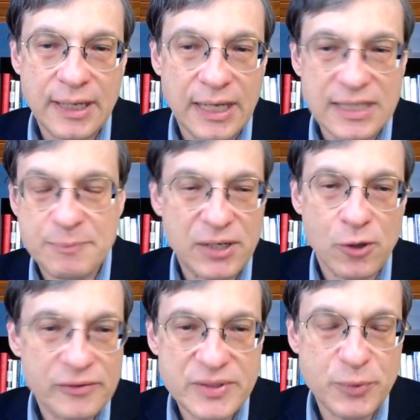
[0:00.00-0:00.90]
and
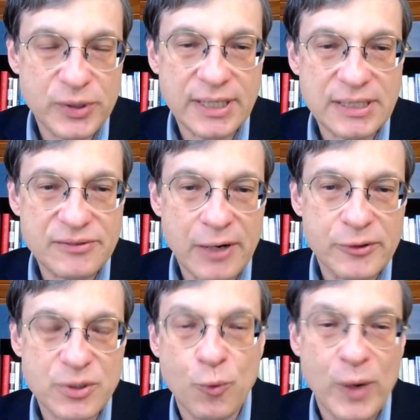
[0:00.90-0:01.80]
spend all of his productive
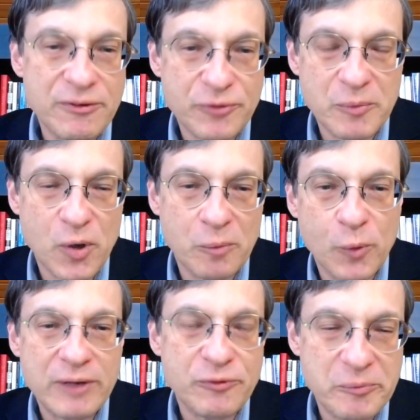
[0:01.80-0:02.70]
hours away from
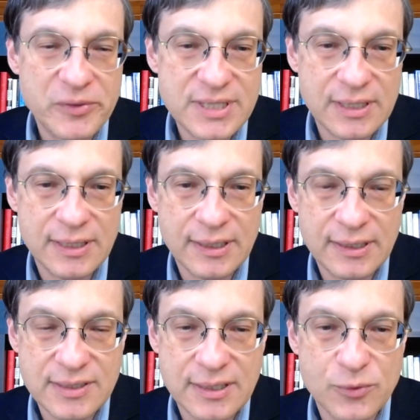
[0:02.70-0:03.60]
home, away from
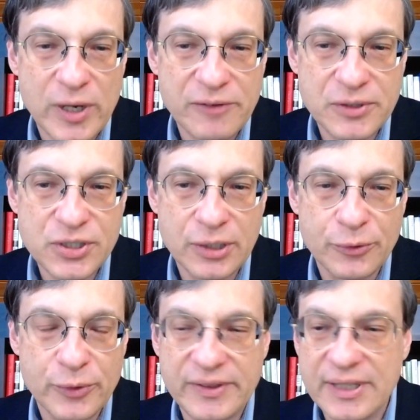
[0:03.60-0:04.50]
his wife and
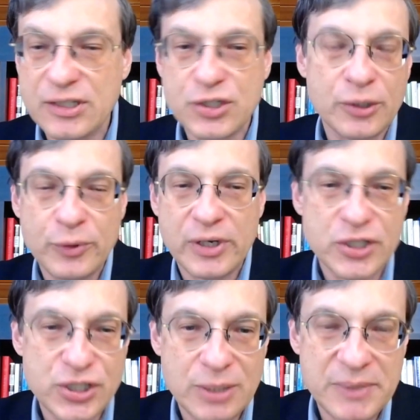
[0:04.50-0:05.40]
children. And then the children
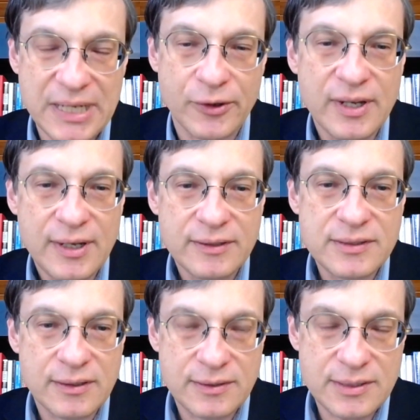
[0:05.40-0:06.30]
are shipped out
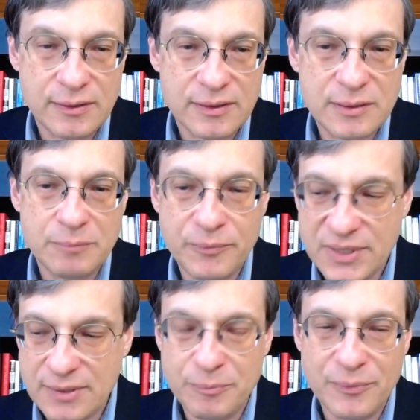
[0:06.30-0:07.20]
to
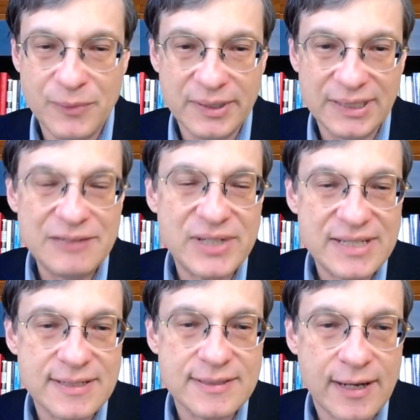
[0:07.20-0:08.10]
live
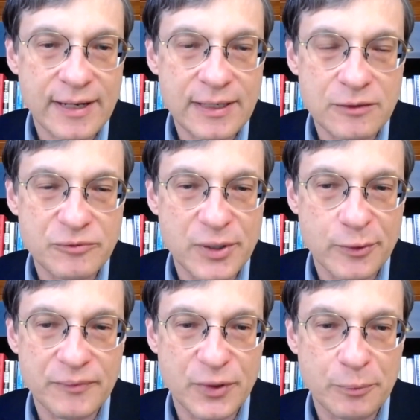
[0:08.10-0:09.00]
in a society of
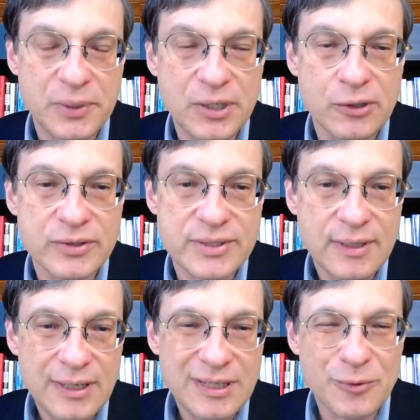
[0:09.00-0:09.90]
their
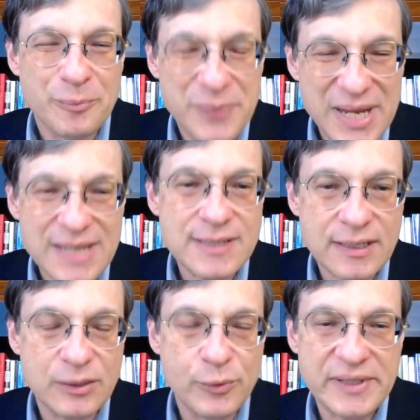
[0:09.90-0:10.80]
peers, you know,
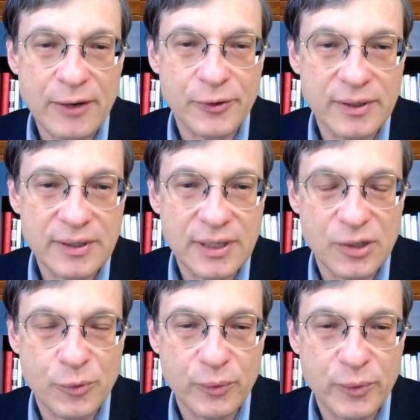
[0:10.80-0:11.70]
basically without
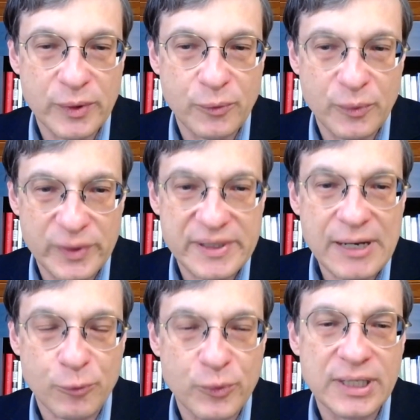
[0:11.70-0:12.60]

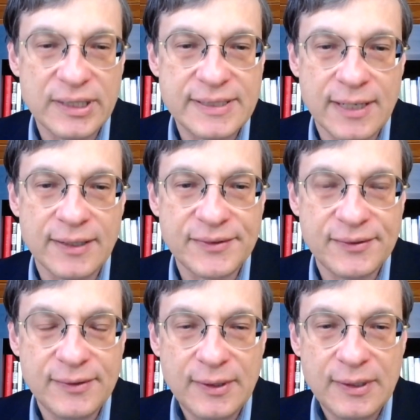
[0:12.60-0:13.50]
real
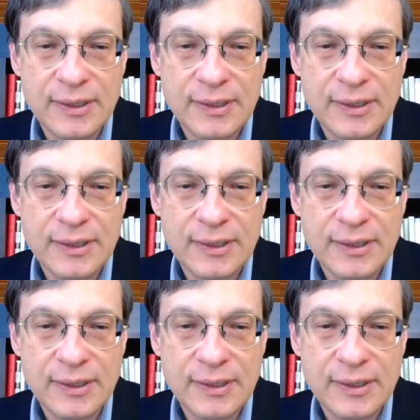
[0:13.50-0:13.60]
adult